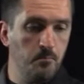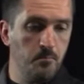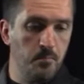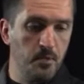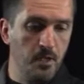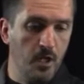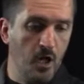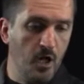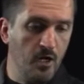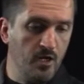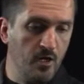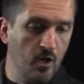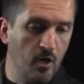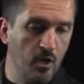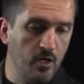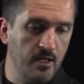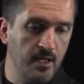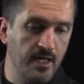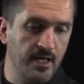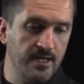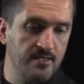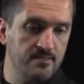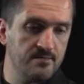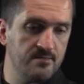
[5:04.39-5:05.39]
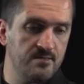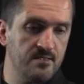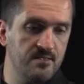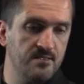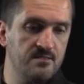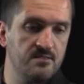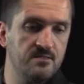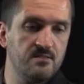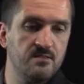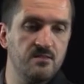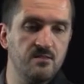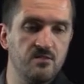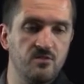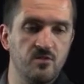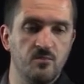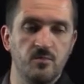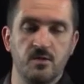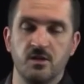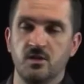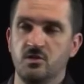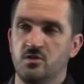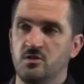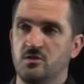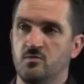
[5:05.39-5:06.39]
block all access to
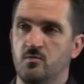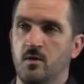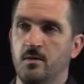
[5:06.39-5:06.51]
malicious